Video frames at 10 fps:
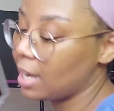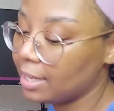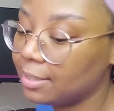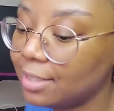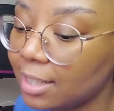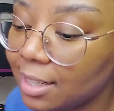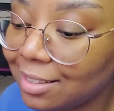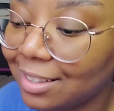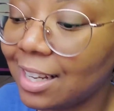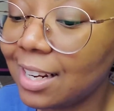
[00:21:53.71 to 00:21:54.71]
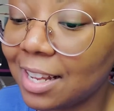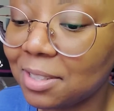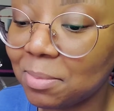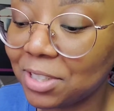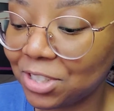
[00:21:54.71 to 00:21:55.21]
I didn't get as
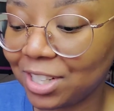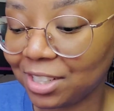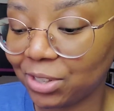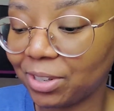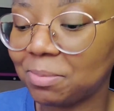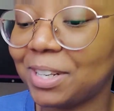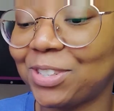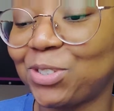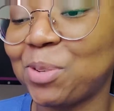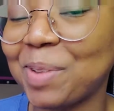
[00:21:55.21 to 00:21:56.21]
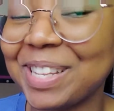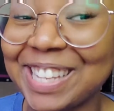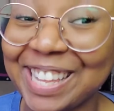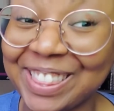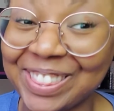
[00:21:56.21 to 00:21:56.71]
much done during my stream as
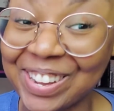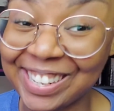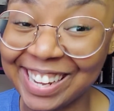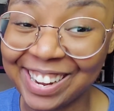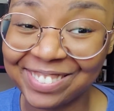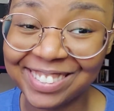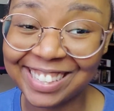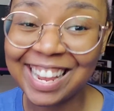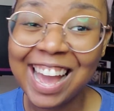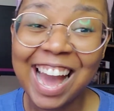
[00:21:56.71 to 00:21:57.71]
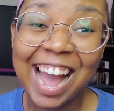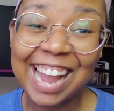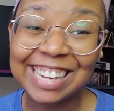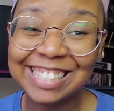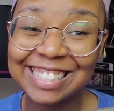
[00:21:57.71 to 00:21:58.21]
I thought I would.
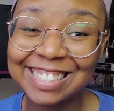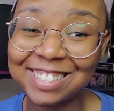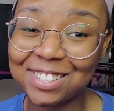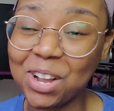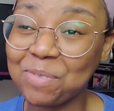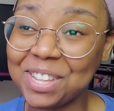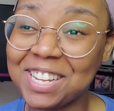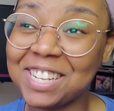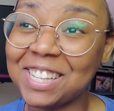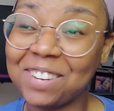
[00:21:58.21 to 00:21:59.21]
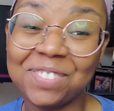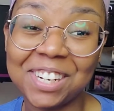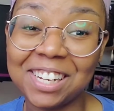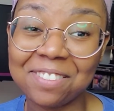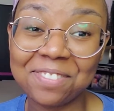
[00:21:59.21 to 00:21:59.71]
I need to stop thinking that I'm gonna,
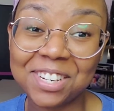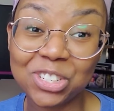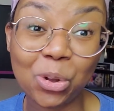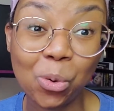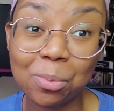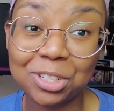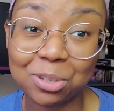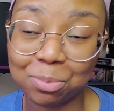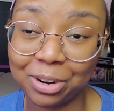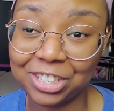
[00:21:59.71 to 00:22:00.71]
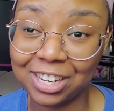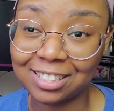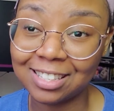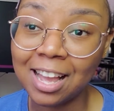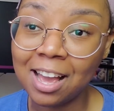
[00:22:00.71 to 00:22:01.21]
like, finish a whole bunch of
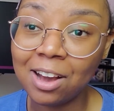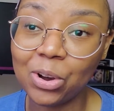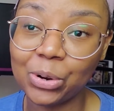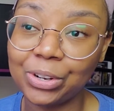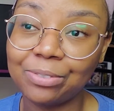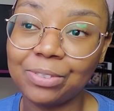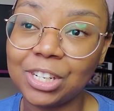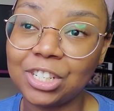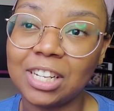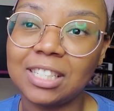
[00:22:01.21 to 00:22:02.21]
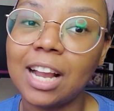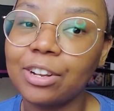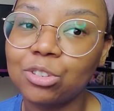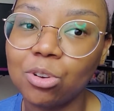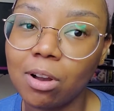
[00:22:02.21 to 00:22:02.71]
projects or finish an
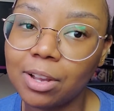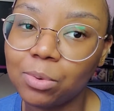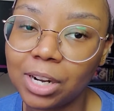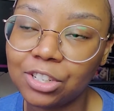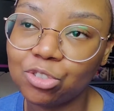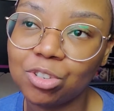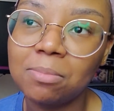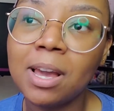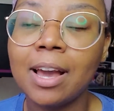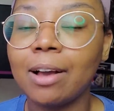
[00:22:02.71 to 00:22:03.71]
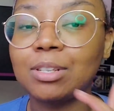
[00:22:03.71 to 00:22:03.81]
entire drawing when I stream. I was